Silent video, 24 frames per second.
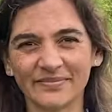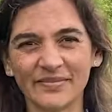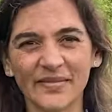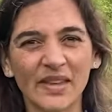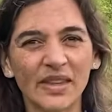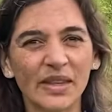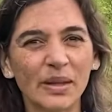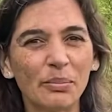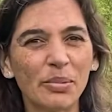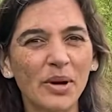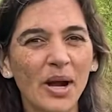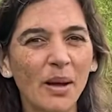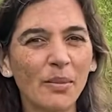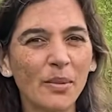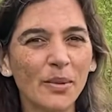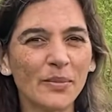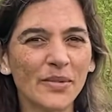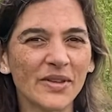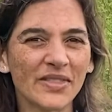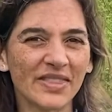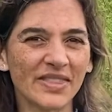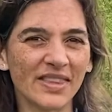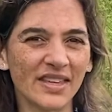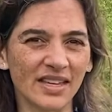The problem
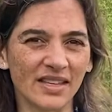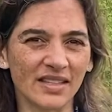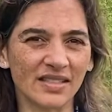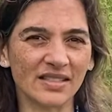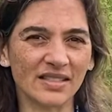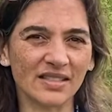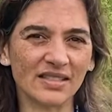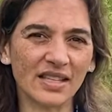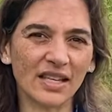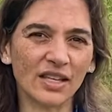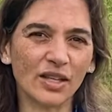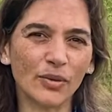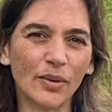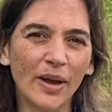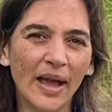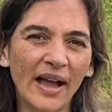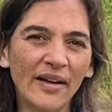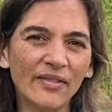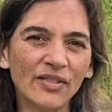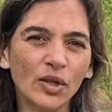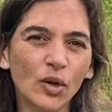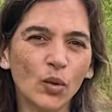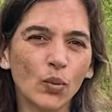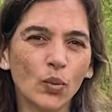with this is that you
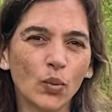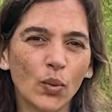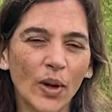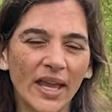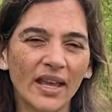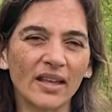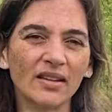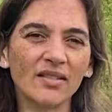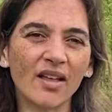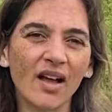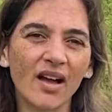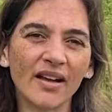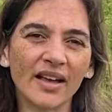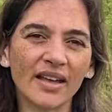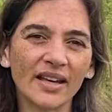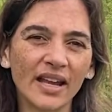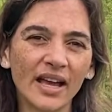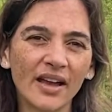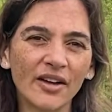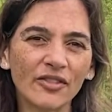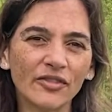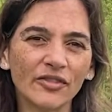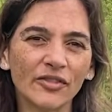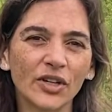have to wait long
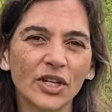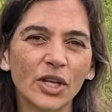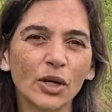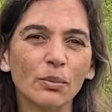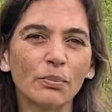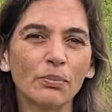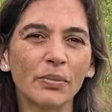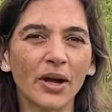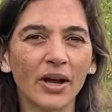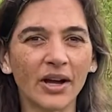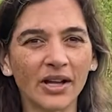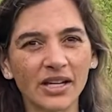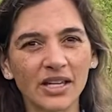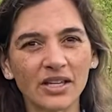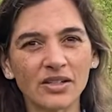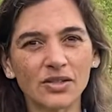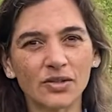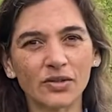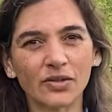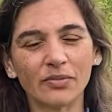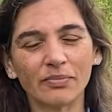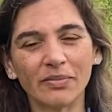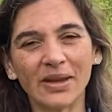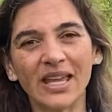enough for your body to
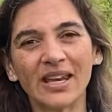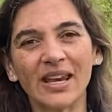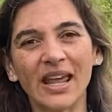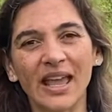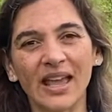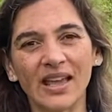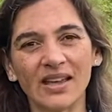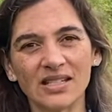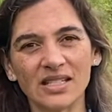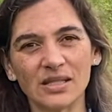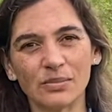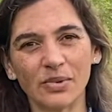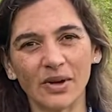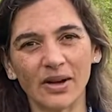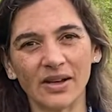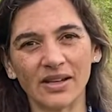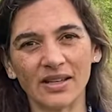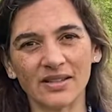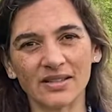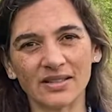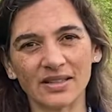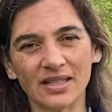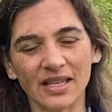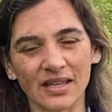have made
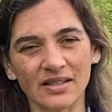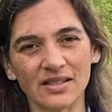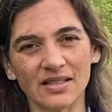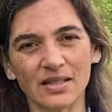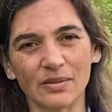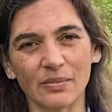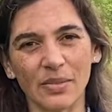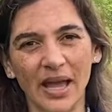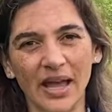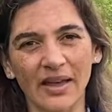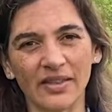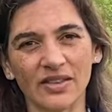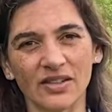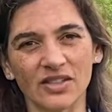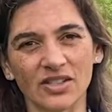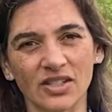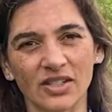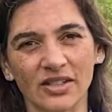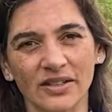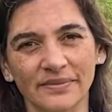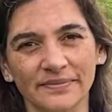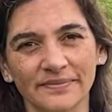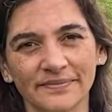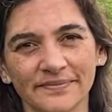antibodies against the
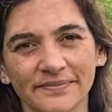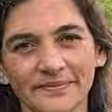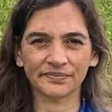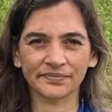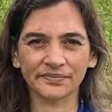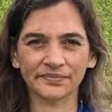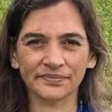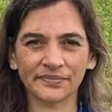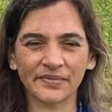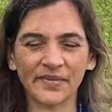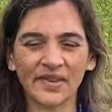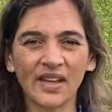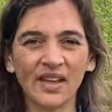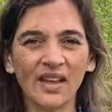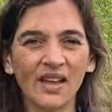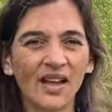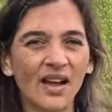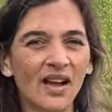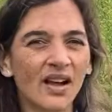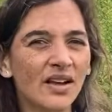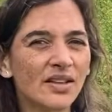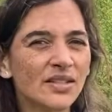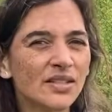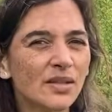pathogen.
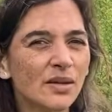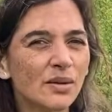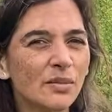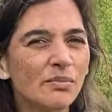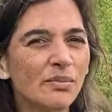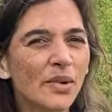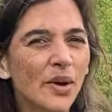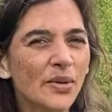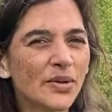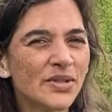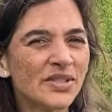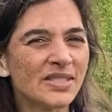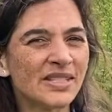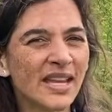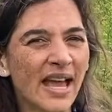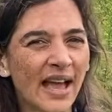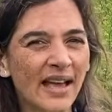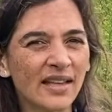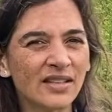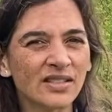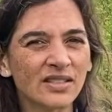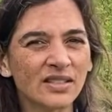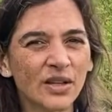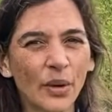Also, most
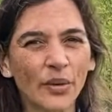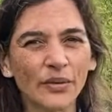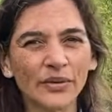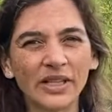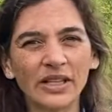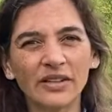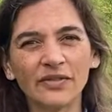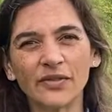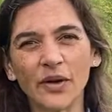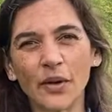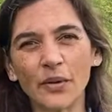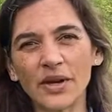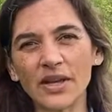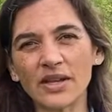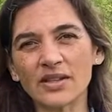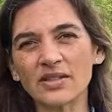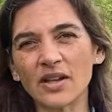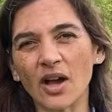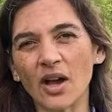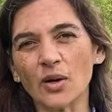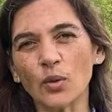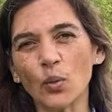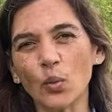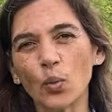tests only focus
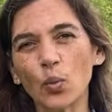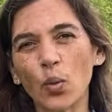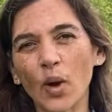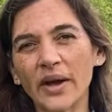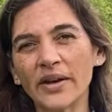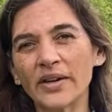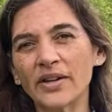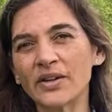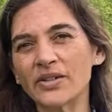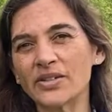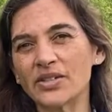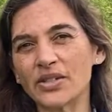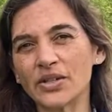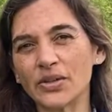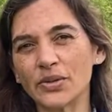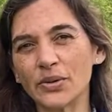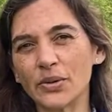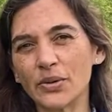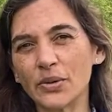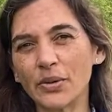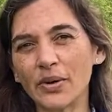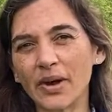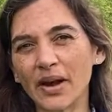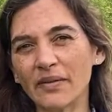on 1 or
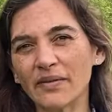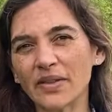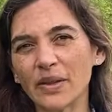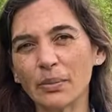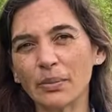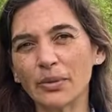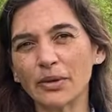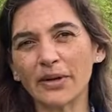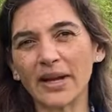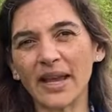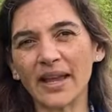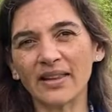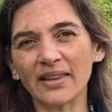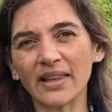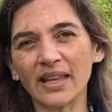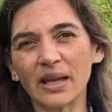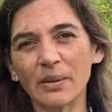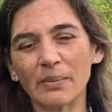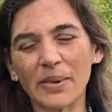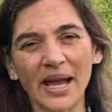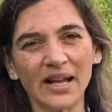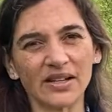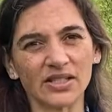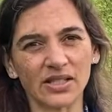2 of the
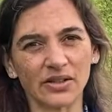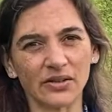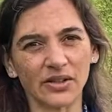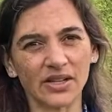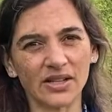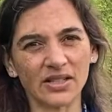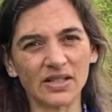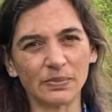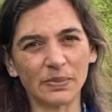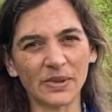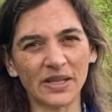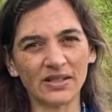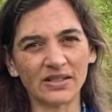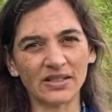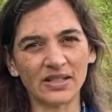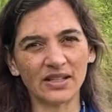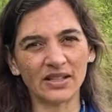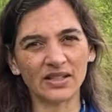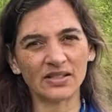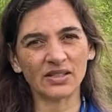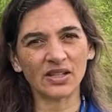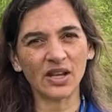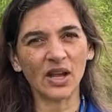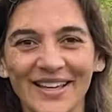Borrelia bacteria
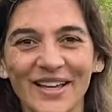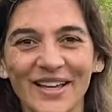species